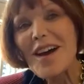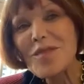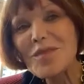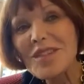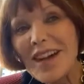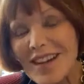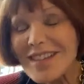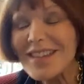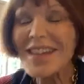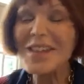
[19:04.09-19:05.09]
I've been
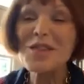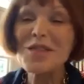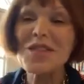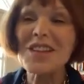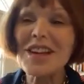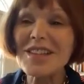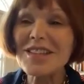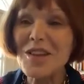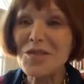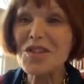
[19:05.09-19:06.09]
isolated for the last
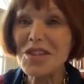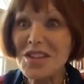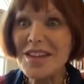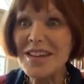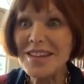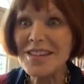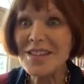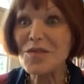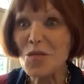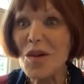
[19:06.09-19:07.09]
17 years
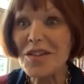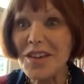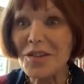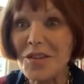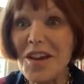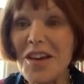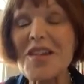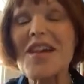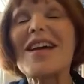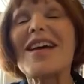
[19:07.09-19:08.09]
for one thing or another.
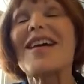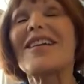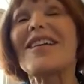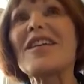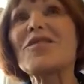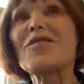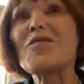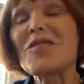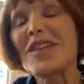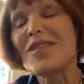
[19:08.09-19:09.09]
And I
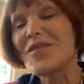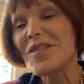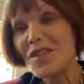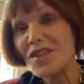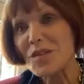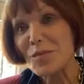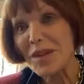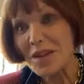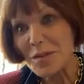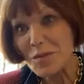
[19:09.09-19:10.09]
thought when I finish this
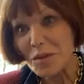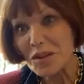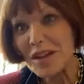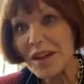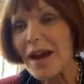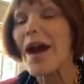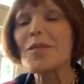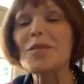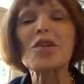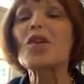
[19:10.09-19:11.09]
bloody book, I'm
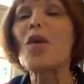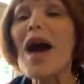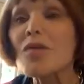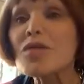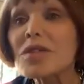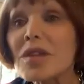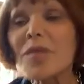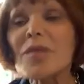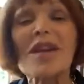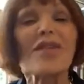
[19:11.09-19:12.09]
going to go out.
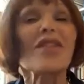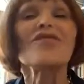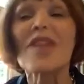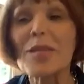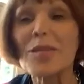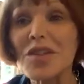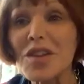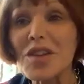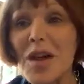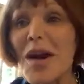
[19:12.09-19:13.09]
I'm going to have a
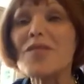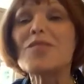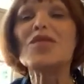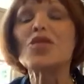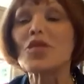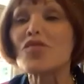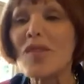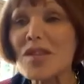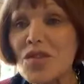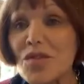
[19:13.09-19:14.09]
fabulous time. I haven't been to a
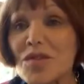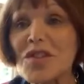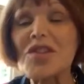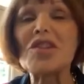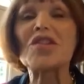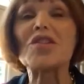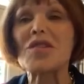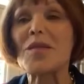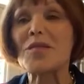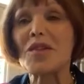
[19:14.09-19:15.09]
restaurant in years.
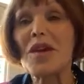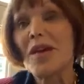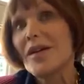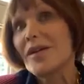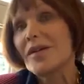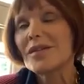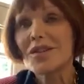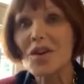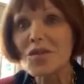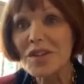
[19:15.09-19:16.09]

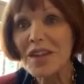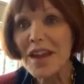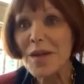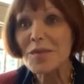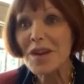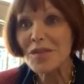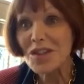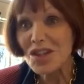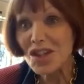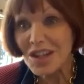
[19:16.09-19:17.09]
COVID came and
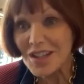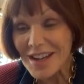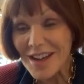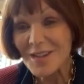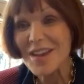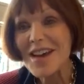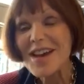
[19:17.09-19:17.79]
everything shut down.